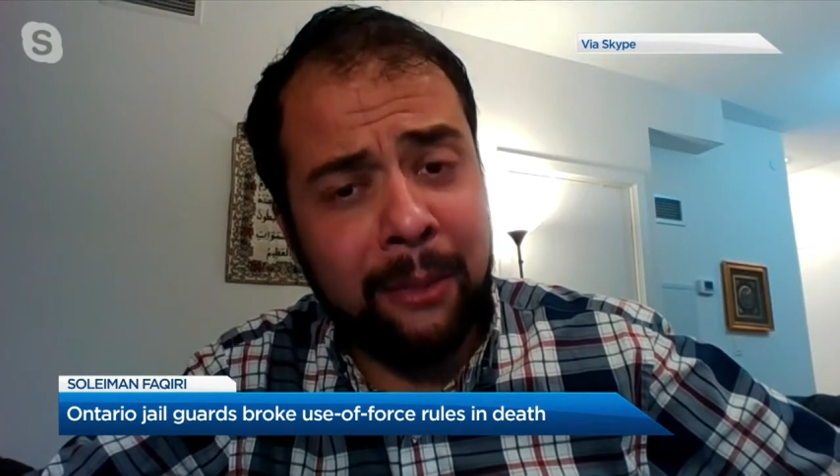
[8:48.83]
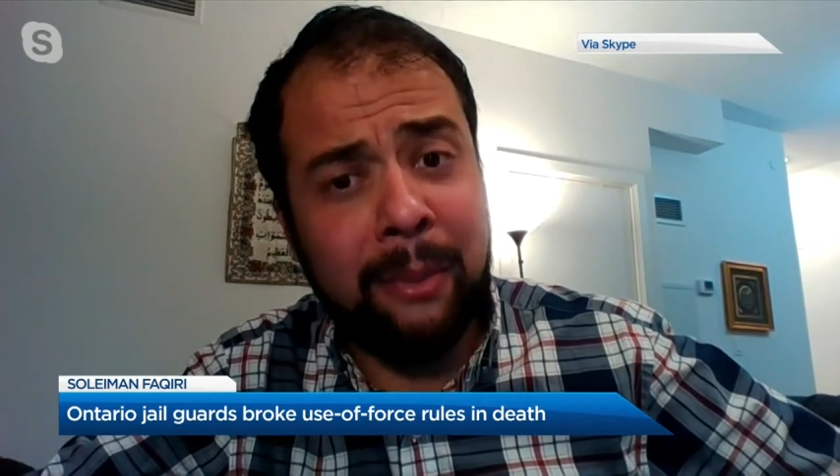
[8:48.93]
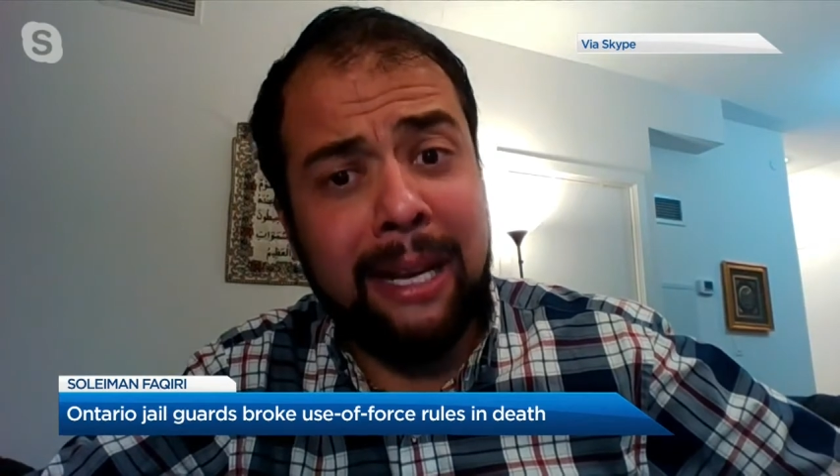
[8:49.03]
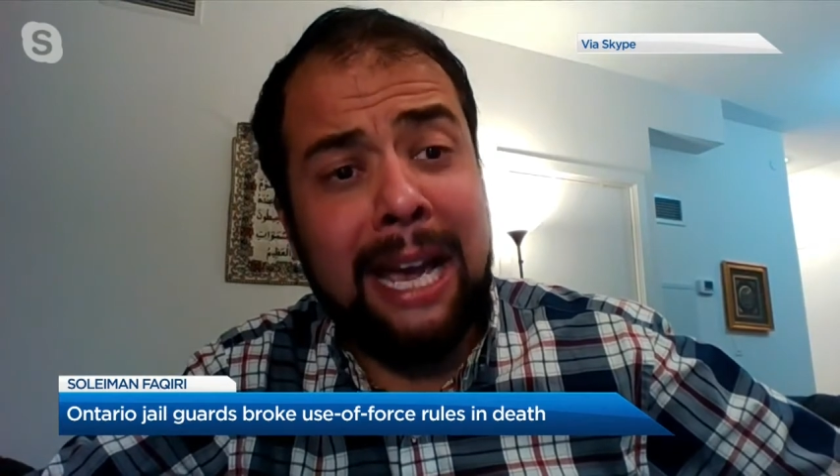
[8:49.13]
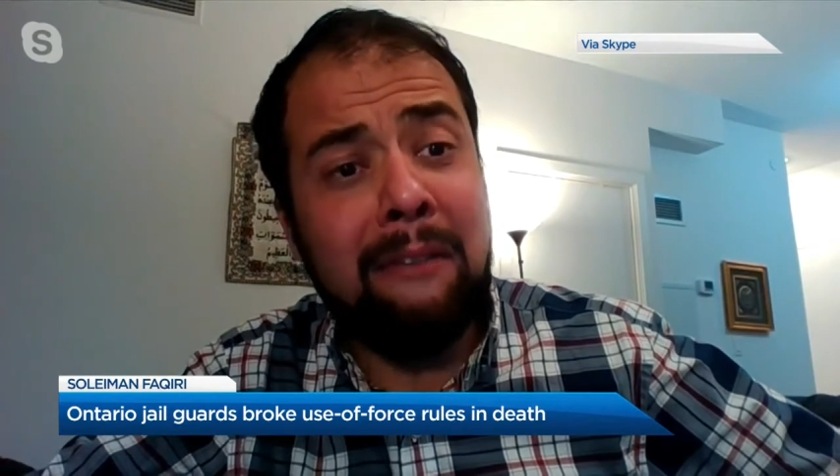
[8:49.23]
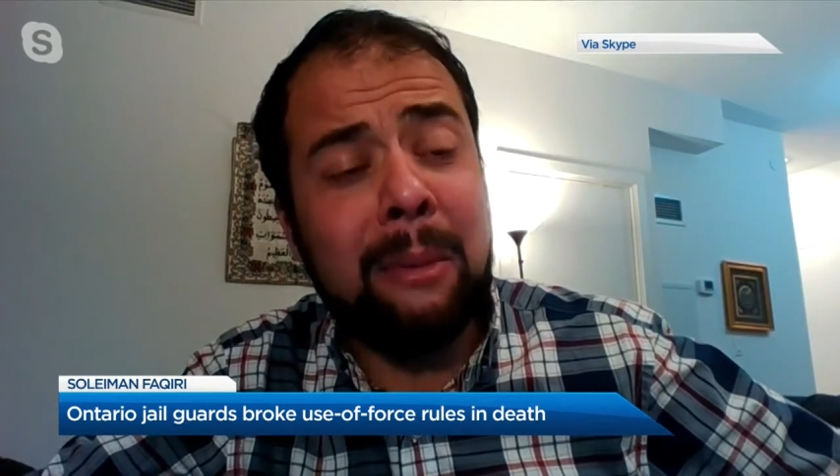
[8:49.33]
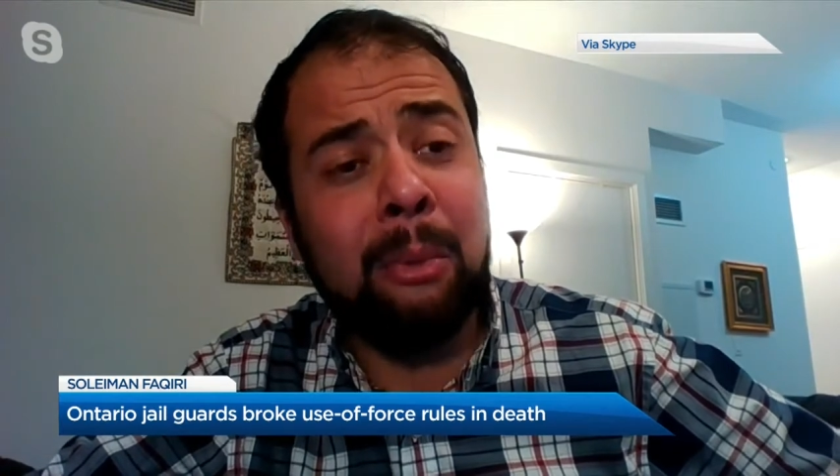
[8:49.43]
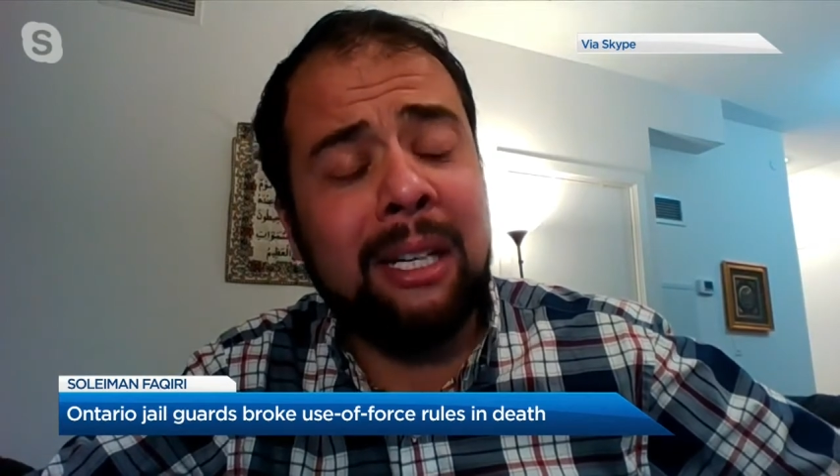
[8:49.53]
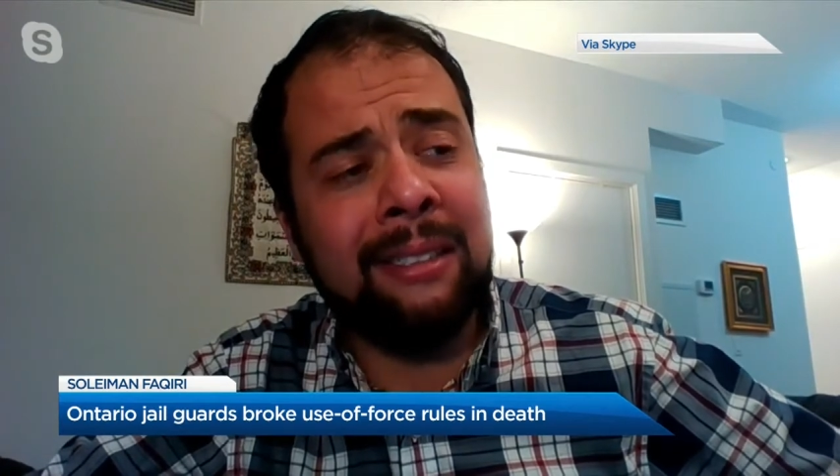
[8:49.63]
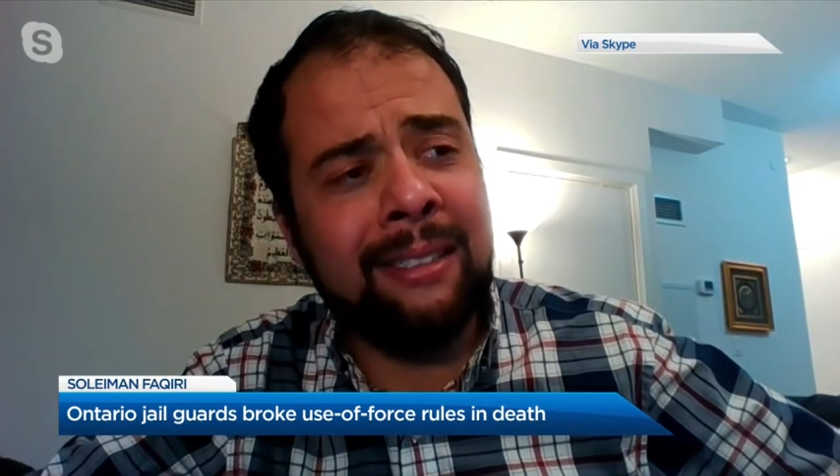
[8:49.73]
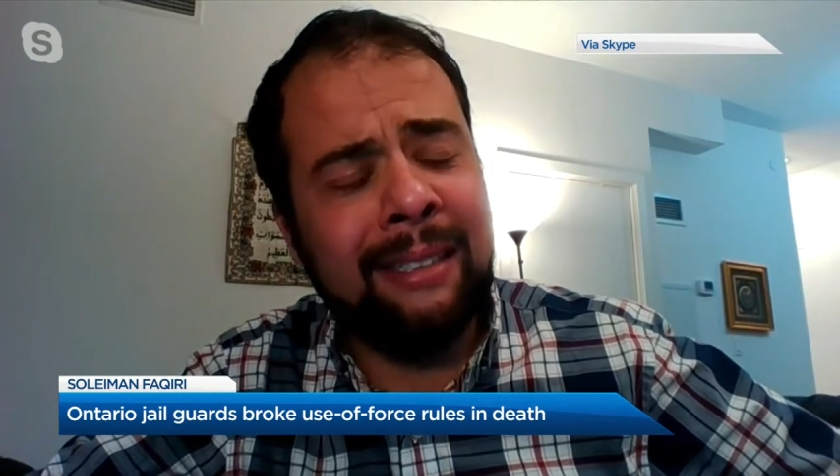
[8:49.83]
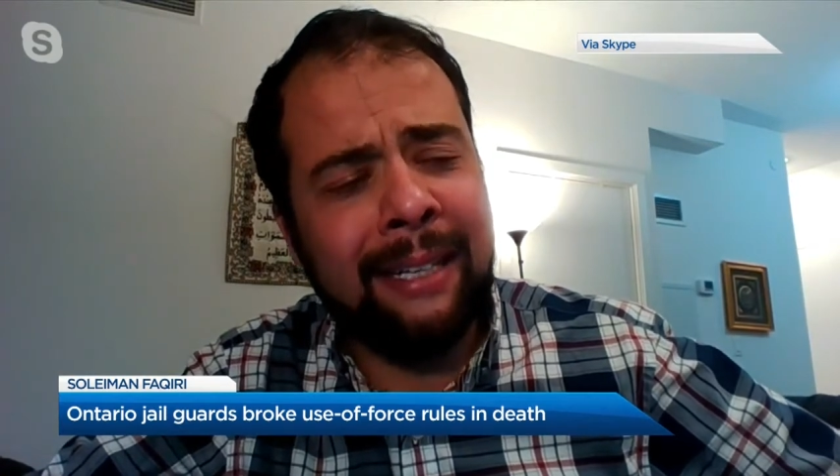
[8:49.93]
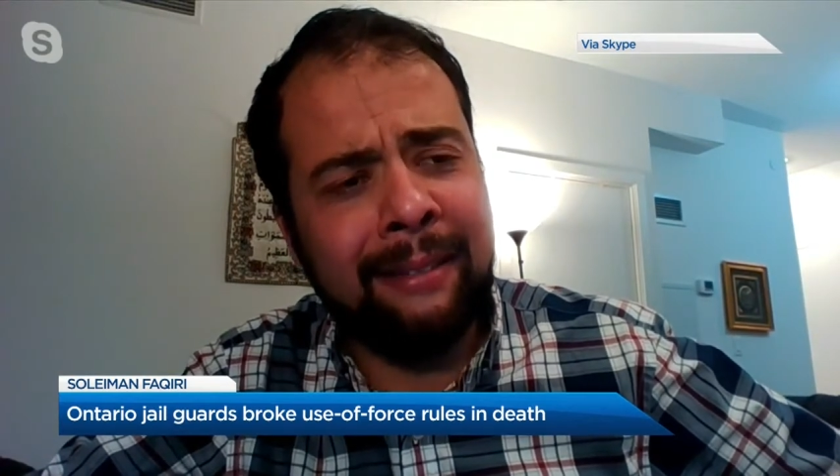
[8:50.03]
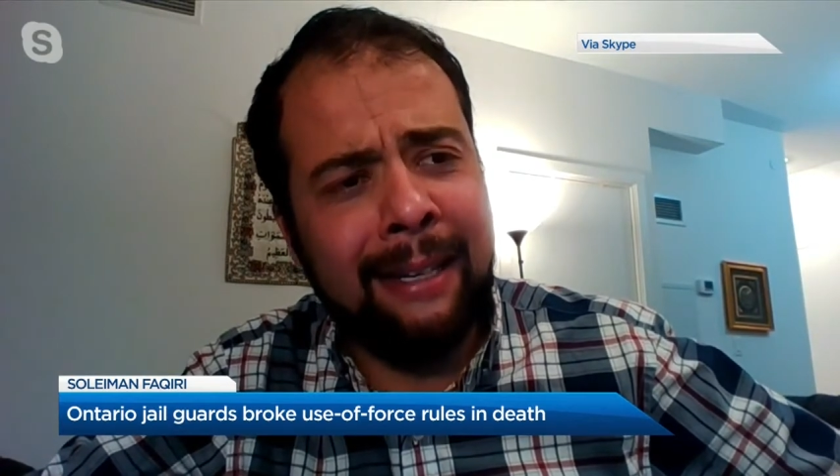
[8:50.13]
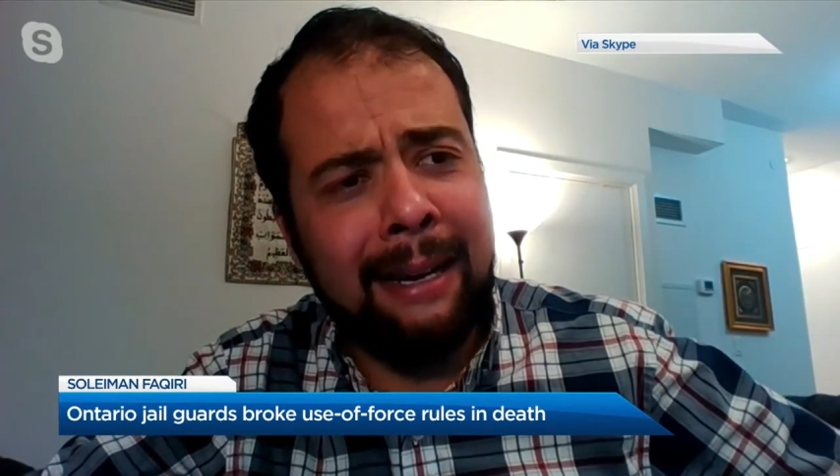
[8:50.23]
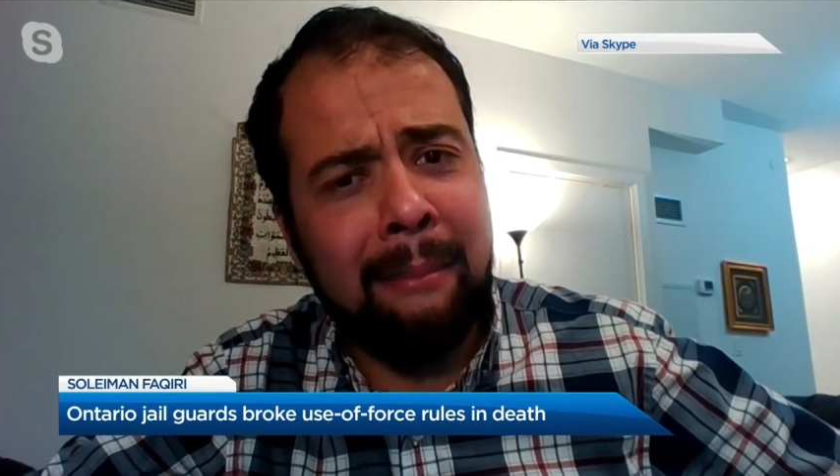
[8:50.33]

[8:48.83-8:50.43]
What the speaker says: been a heavy price that